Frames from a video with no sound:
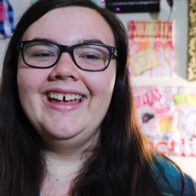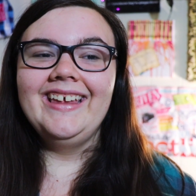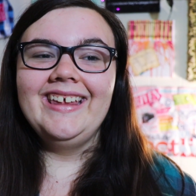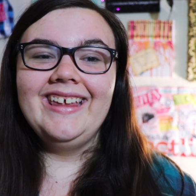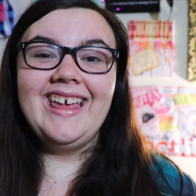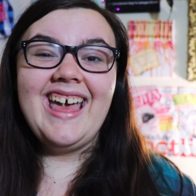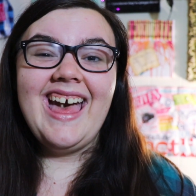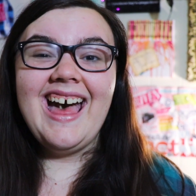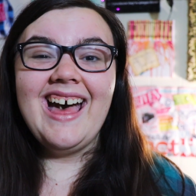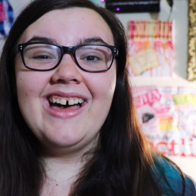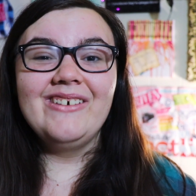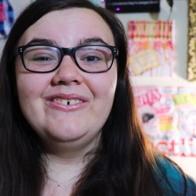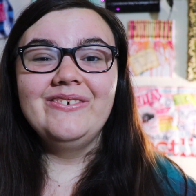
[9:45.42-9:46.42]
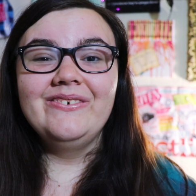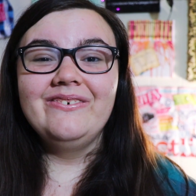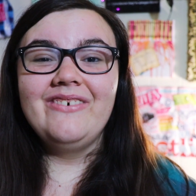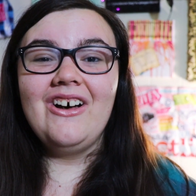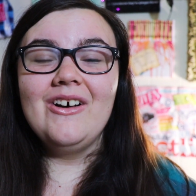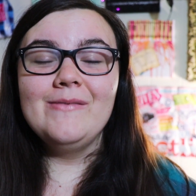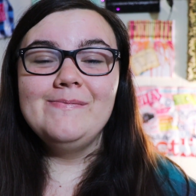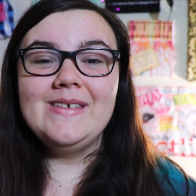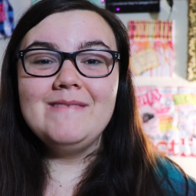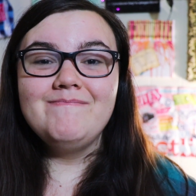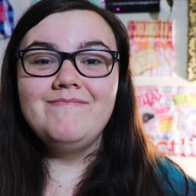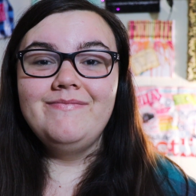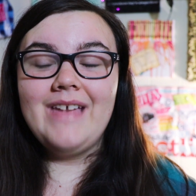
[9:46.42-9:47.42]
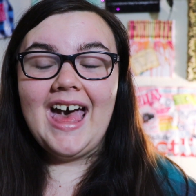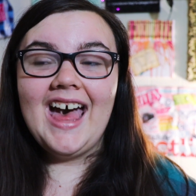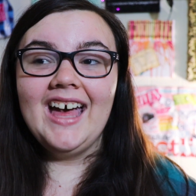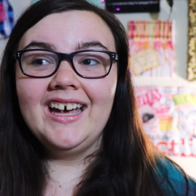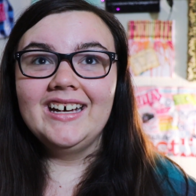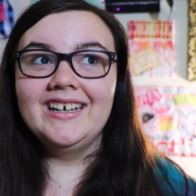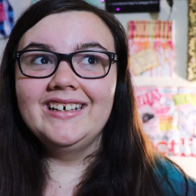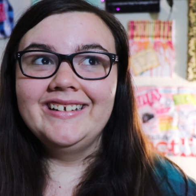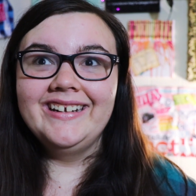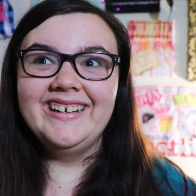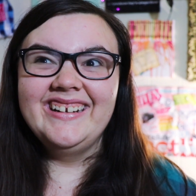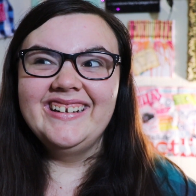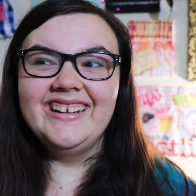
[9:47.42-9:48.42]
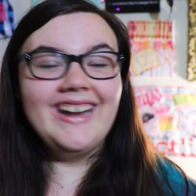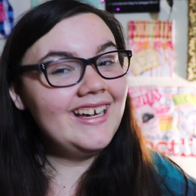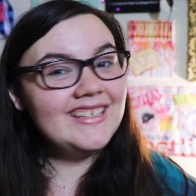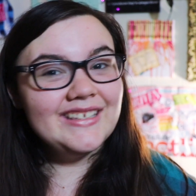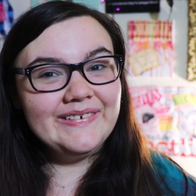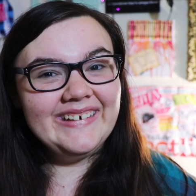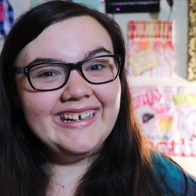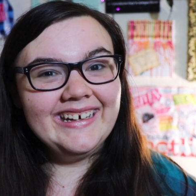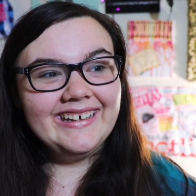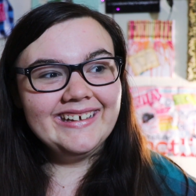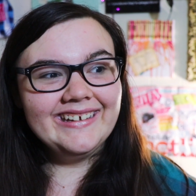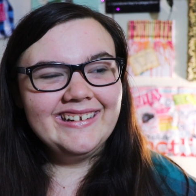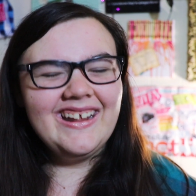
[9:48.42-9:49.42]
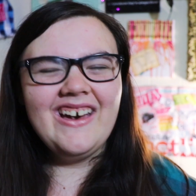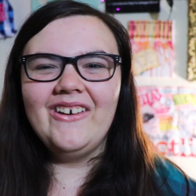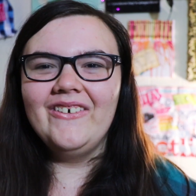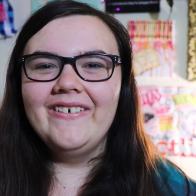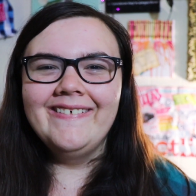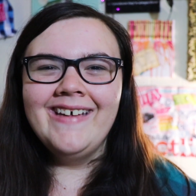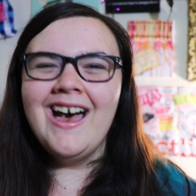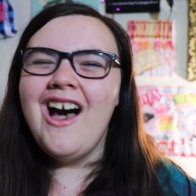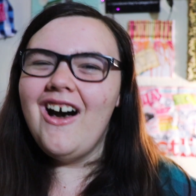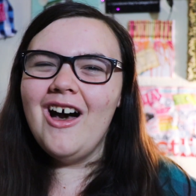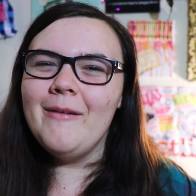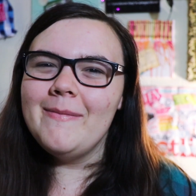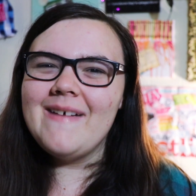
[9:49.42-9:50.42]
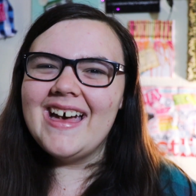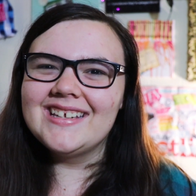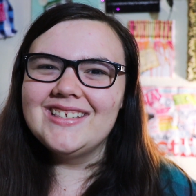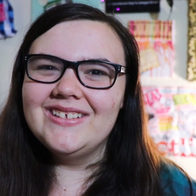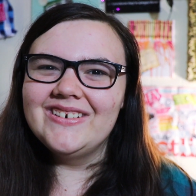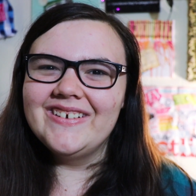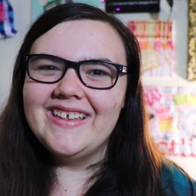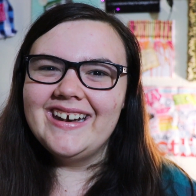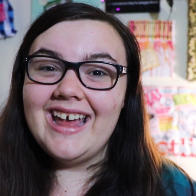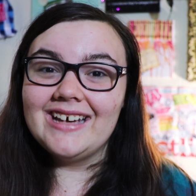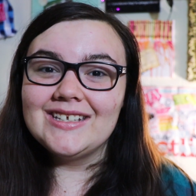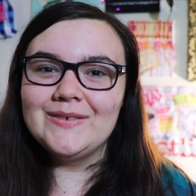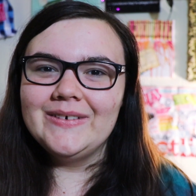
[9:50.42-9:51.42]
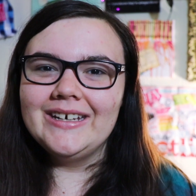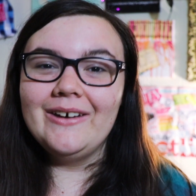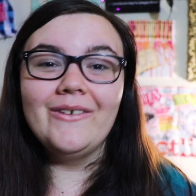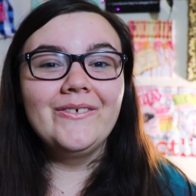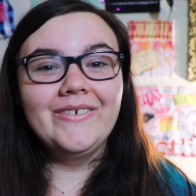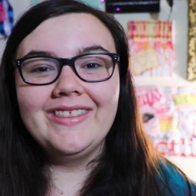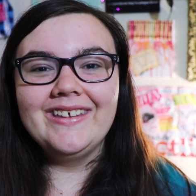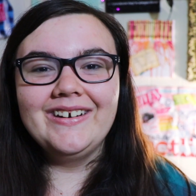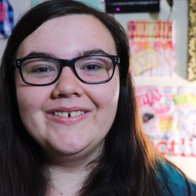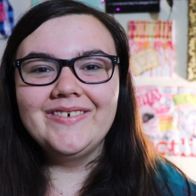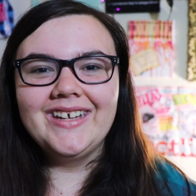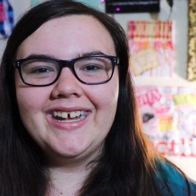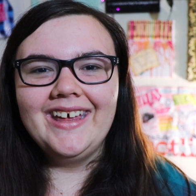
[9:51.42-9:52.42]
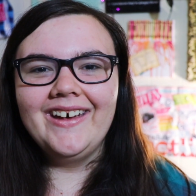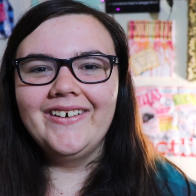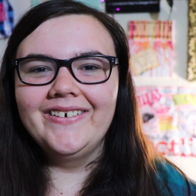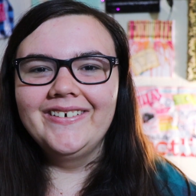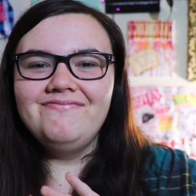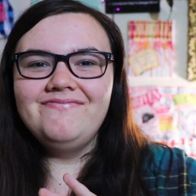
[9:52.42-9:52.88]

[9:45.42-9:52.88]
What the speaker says: Yeah, I'll be back next week? No, I'll be back sooner than next week with a new video.